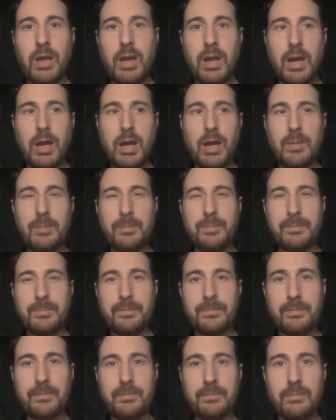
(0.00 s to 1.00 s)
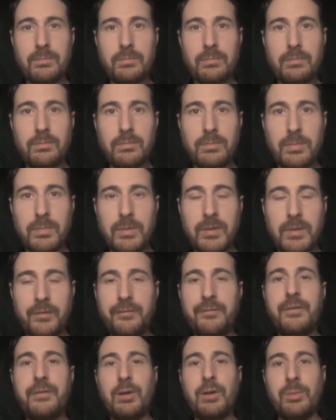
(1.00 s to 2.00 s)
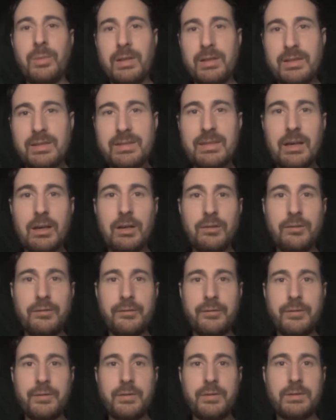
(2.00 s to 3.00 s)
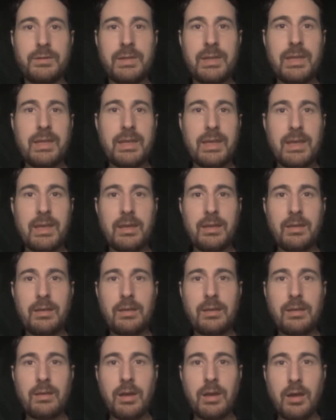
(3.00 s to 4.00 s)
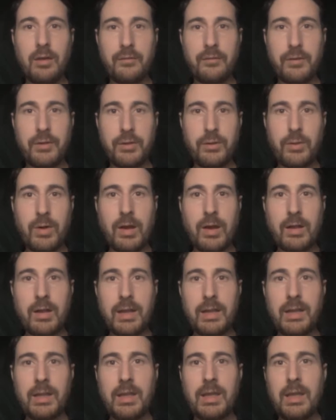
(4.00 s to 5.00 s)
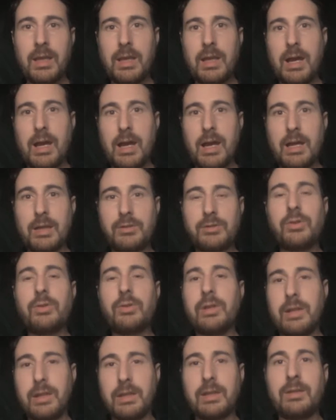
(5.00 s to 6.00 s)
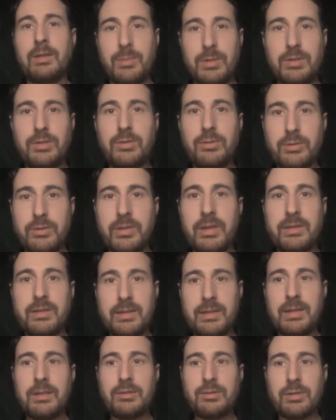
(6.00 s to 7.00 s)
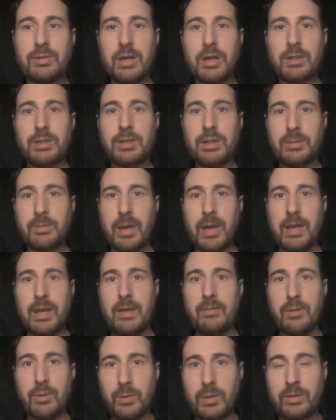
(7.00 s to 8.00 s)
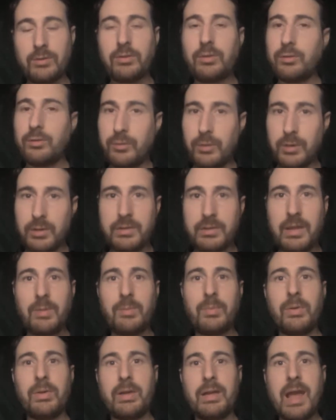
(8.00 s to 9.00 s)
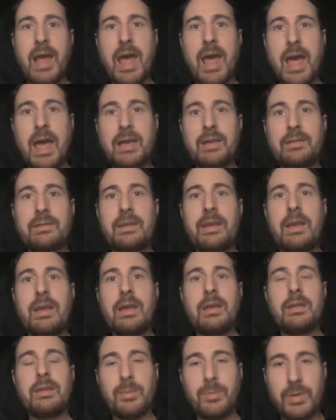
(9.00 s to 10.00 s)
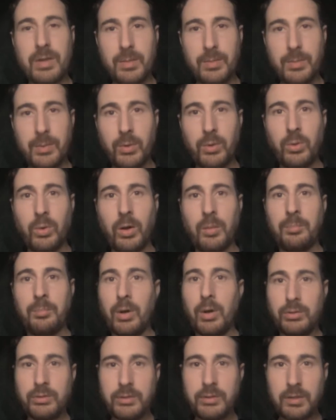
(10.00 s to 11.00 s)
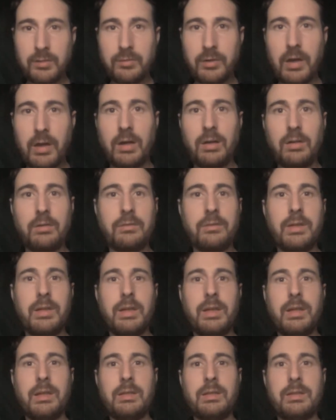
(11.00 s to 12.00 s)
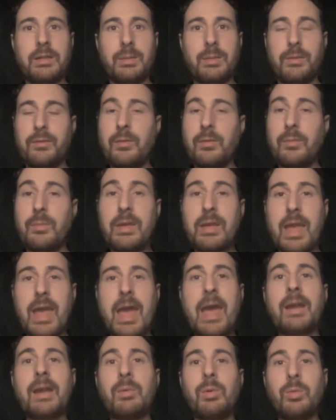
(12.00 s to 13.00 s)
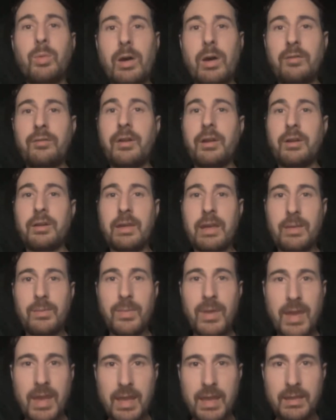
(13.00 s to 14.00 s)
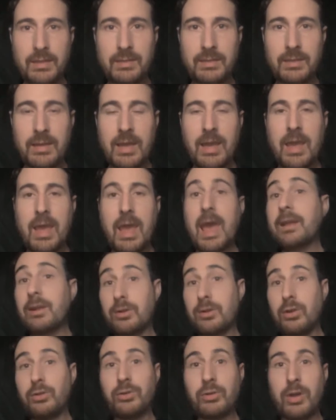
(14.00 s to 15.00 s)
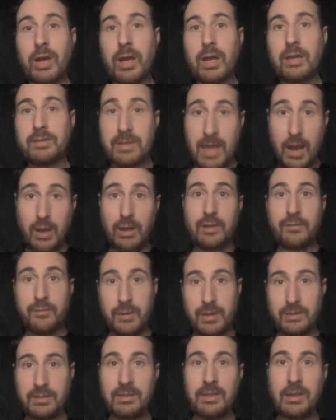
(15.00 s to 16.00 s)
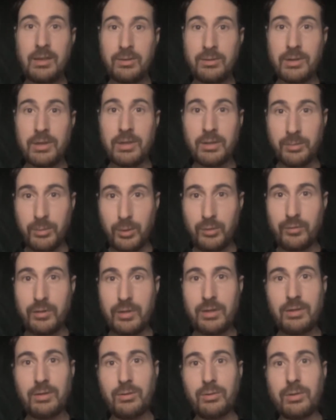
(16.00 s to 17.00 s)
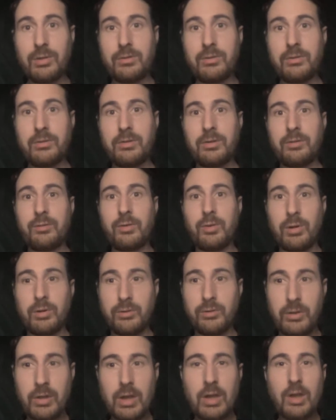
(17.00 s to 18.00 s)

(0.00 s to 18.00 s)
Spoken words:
the film itself taking a view on it, so that it can be used as an introduction by everyone. So, for example, it has the people who are most involved in some of the big animal welfare campaigns, and it also has Gary Francione in the movie, who is, of course,